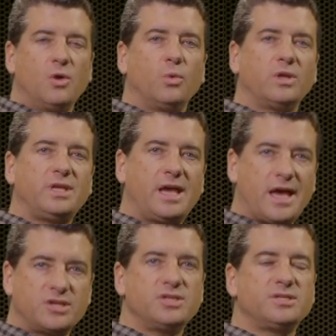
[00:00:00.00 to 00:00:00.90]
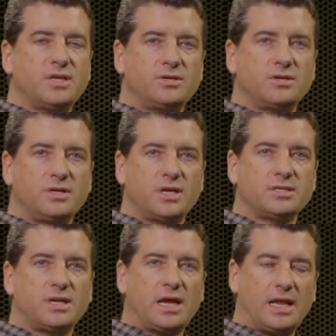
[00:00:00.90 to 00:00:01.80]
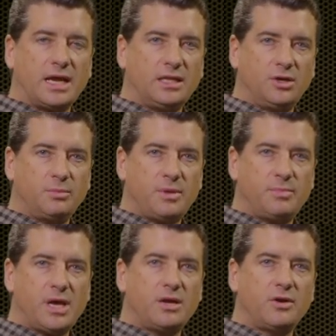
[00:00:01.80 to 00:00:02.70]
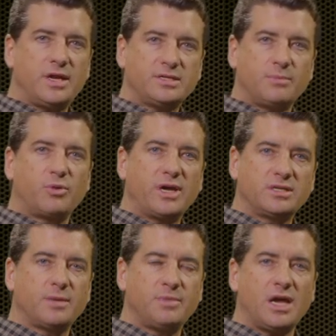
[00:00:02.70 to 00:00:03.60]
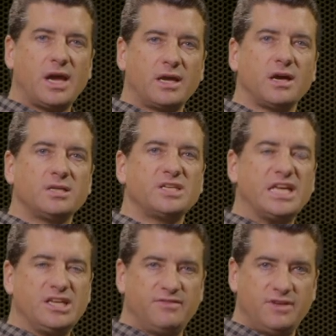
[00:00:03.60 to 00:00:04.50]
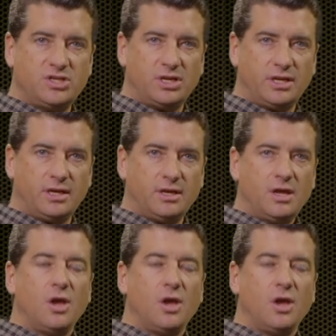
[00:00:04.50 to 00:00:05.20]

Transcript: What the Action Center does that I like a little bit better is it breaks up the icons individually